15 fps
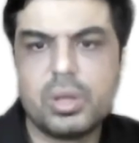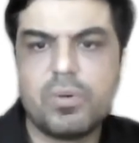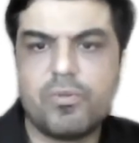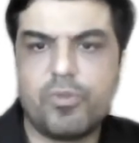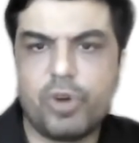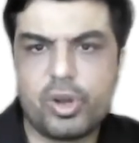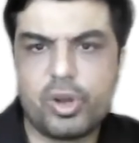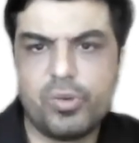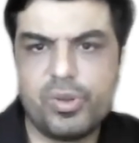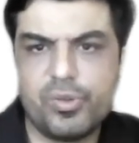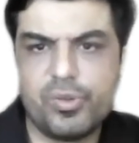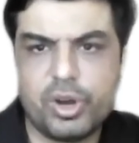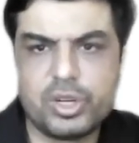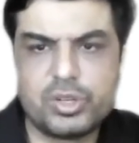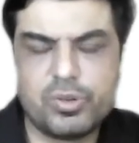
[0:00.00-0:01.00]
What do we
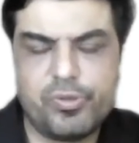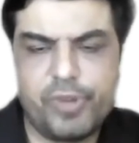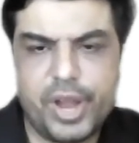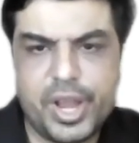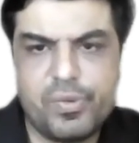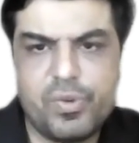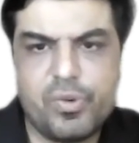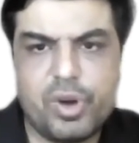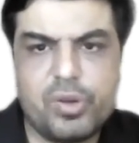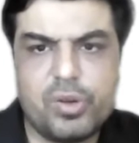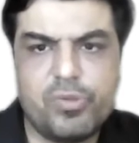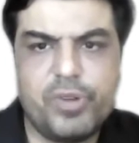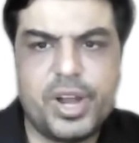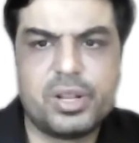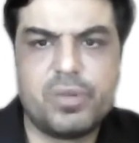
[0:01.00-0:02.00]
want to find? We want to
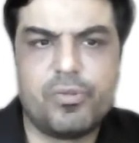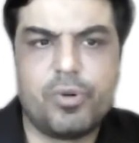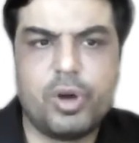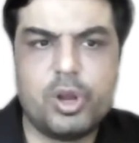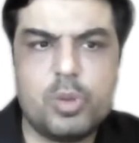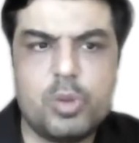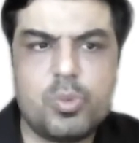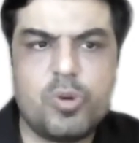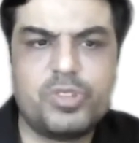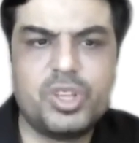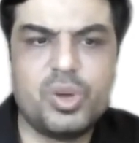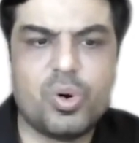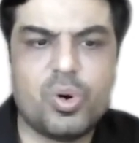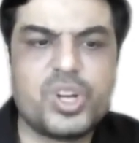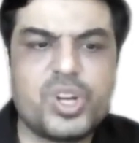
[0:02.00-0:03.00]
find the volume of the
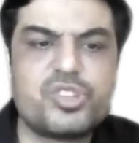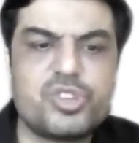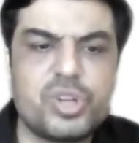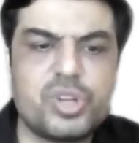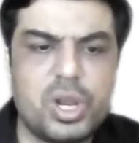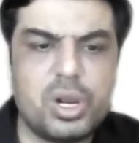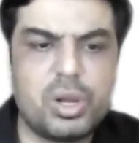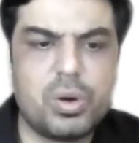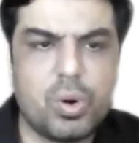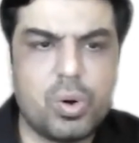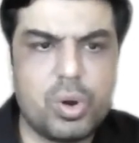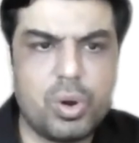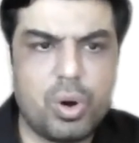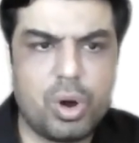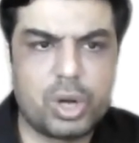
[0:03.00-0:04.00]
original cone
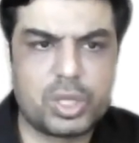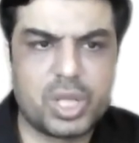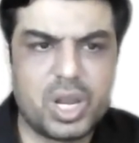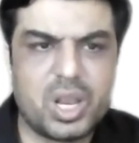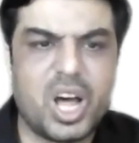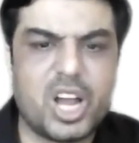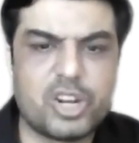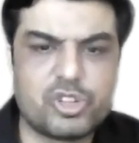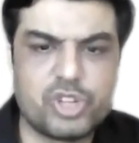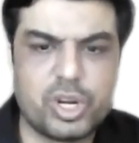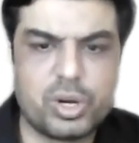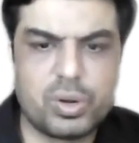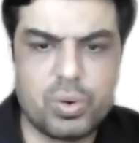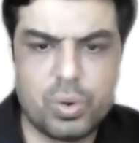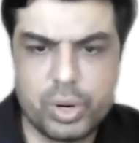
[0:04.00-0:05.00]
or the larger
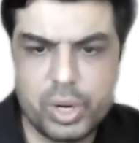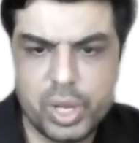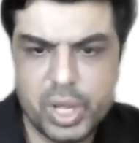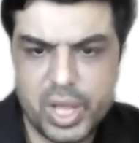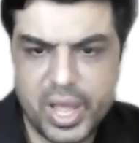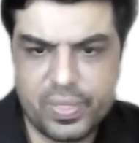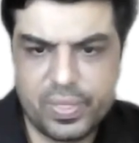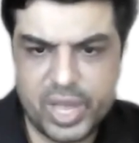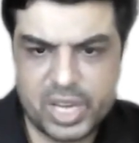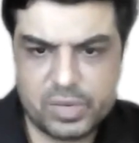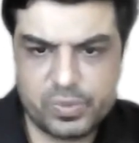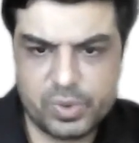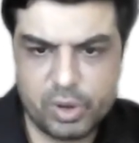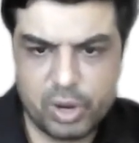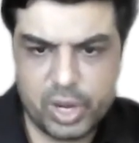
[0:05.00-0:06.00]
cone and that
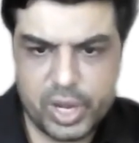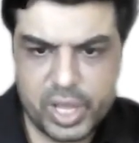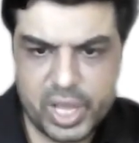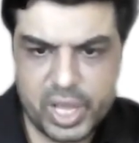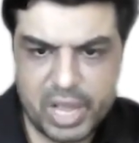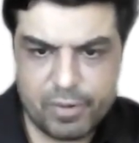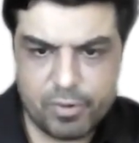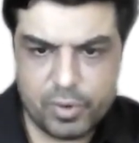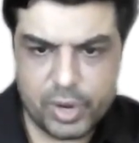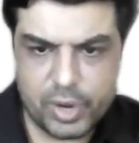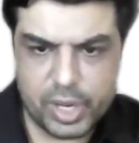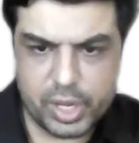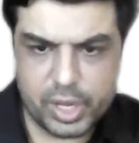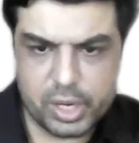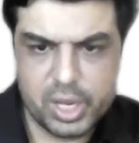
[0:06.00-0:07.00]
we already have over
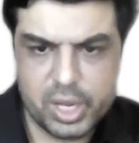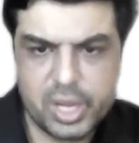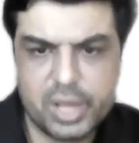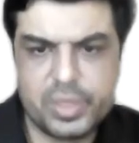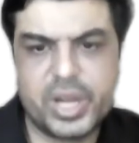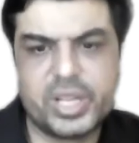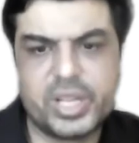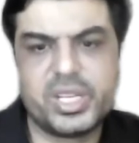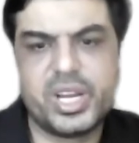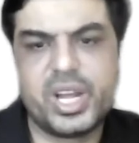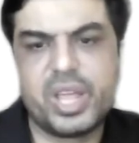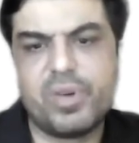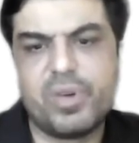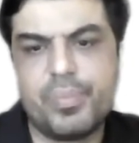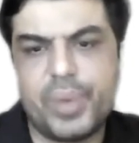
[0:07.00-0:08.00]
here that is
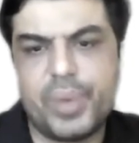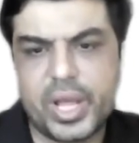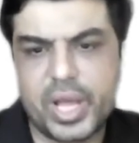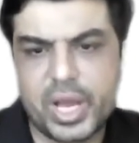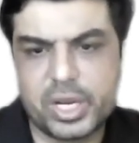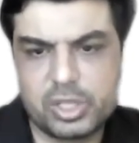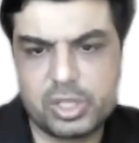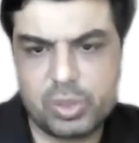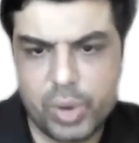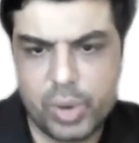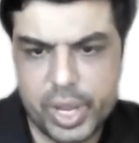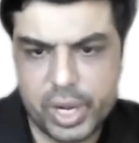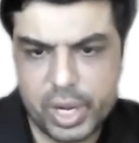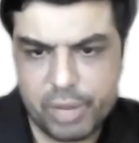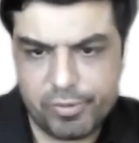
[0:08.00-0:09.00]
81 pi r
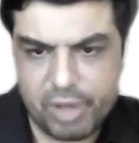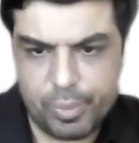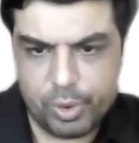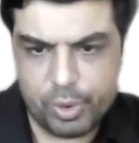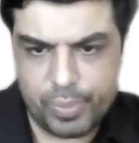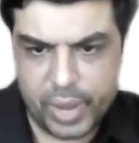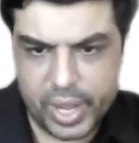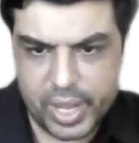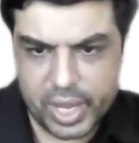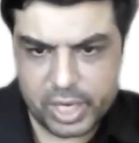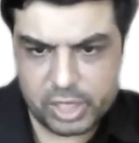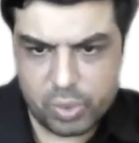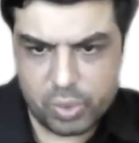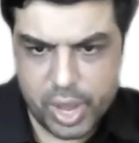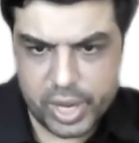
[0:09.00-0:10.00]
square. If I put pi r
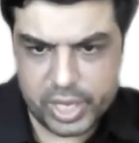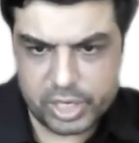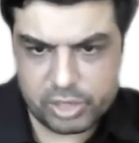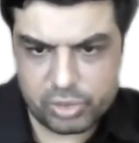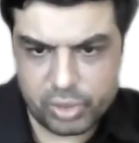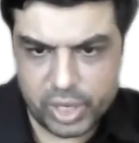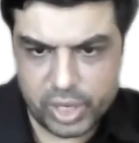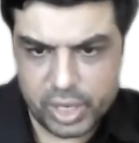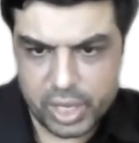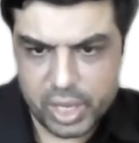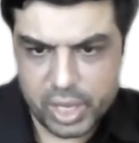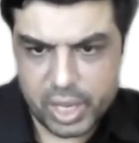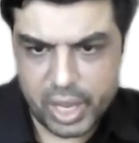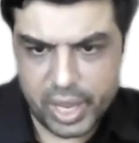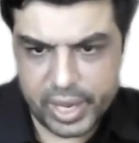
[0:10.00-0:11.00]
square as 3,
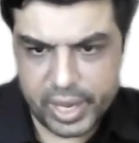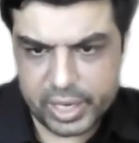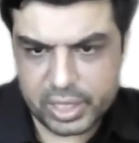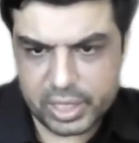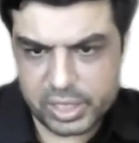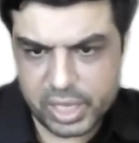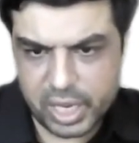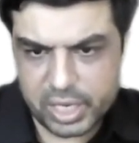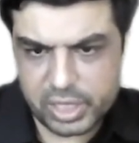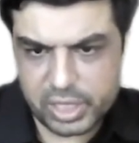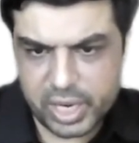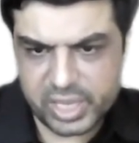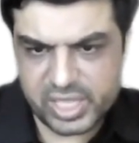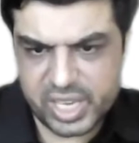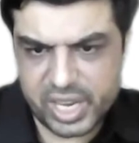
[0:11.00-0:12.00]
I get this answer
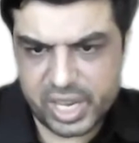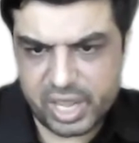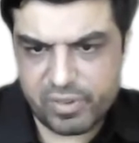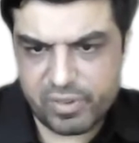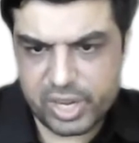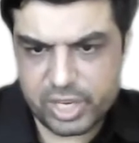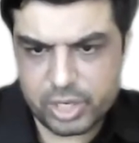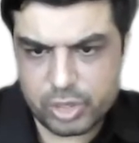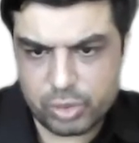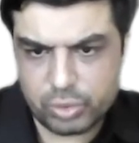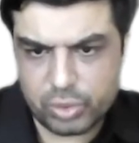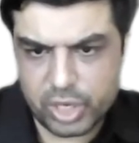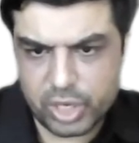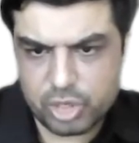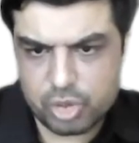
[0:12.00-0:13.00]
as 81 into
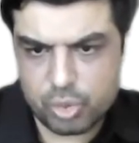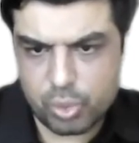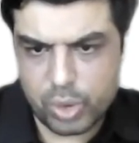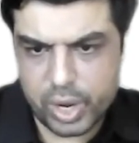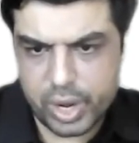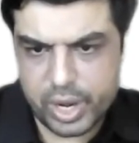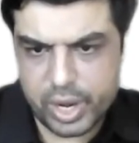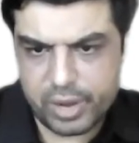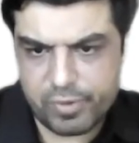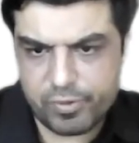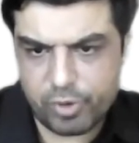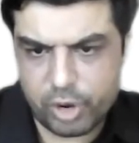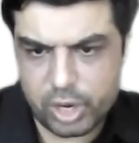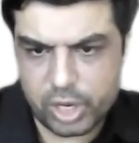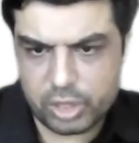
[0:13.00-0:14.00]
3,
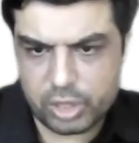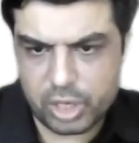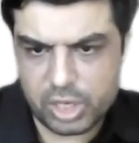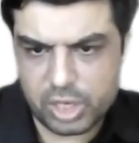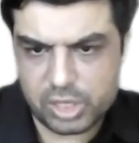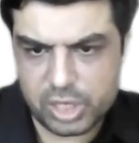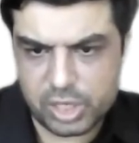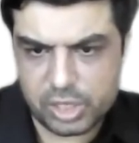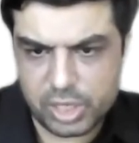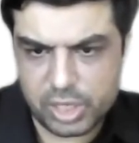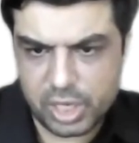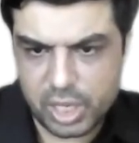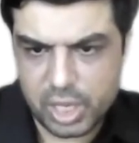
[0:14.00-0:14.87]
243 cc.